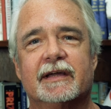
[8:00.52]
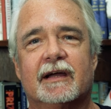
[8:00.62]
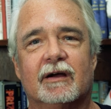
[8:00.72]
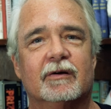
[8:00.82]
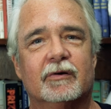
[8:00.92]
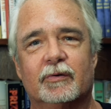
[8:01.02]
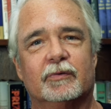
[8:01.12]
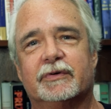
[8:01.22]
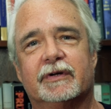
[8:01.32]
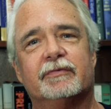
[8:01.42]
like her
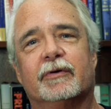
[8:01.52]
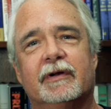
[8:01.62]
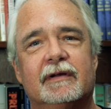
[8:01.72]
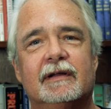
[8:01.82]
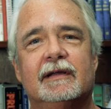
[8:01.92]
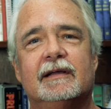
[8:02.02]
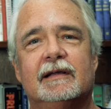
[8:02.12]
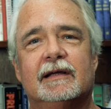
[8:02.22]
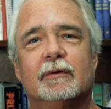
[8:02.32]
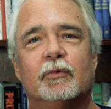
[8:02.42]
or different,
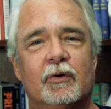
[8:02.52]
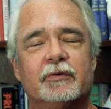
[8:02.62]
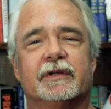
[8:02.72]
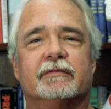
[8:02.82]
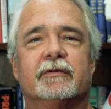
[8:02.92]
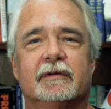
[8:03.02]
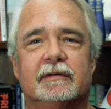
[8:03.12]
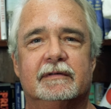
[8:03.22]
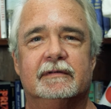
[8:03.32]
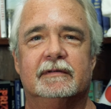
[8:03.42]
and we're all different.
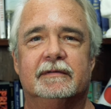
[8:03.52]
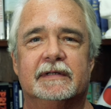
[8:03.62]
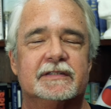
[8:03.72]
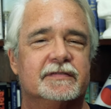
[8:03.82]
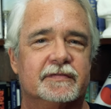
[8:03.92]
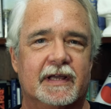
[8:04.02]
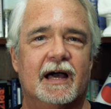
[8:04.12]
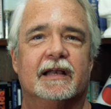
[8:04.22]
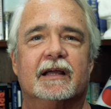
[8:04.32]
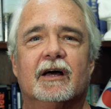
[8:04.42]
That's the
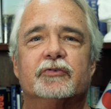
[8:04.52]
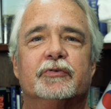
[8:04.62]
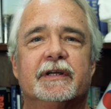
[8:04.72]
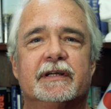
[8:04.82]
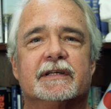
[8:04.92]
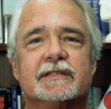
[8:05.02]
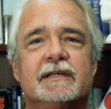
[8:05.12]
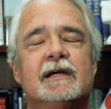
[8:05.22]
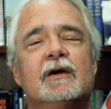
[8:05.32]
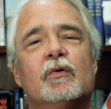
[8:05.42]
kind of country it is.
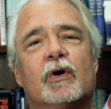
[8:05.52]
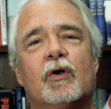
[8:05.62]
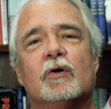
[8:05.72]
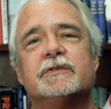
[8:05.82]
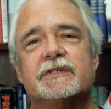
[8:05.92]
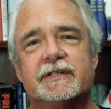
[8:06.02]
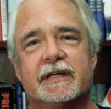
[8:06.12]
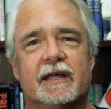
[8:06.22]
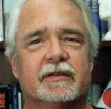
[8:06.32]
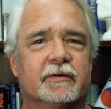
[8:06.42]
What holds us
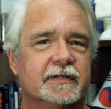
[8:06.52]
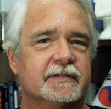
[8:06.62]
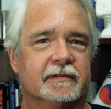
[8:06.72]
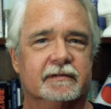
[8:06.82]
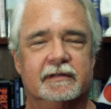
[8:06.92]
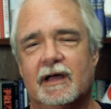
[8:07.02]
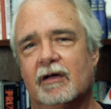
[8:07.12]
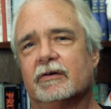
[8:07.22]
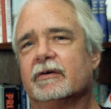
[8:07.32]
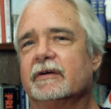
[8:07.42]
together isn't
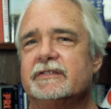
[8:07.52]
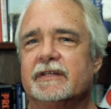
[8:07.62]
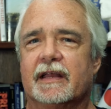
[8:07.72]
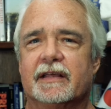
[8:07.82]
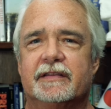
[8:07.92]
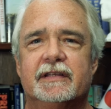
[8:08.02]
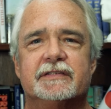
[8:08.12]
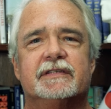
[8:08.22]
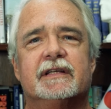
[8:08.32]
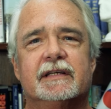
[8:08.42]
color, it's not
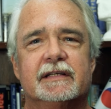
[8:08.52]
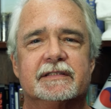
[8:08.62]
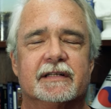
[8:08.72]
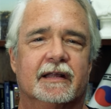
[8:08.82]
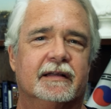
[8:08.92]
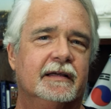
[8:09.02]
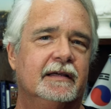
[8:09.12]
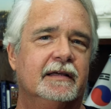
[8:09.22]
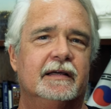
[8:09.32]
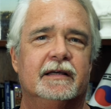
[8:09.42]
ethnicity, it's not
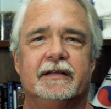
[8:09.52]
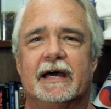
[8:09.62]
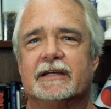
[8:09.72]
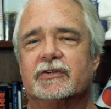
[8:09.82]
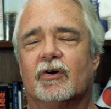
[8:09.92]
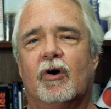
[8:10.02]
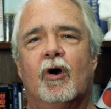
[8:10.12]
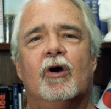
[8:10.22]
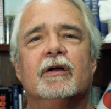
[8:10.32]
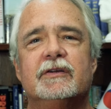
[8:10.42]
national
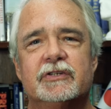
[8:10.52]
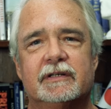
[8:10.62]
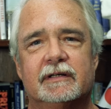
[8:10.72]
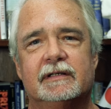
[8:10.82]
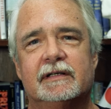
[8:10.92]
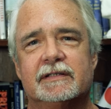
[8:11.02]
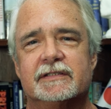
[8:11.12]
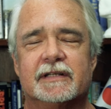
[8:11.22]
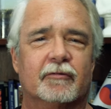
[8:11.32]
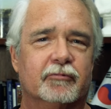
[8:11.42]
origin,
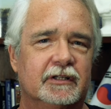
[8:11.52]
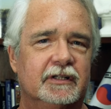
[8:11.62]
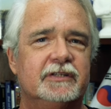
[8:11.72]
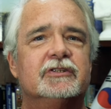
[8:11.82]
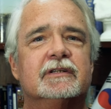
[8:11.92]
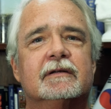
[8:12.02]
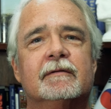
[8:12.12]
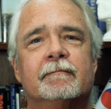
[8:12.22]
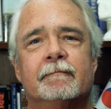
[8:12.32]
it's not religion.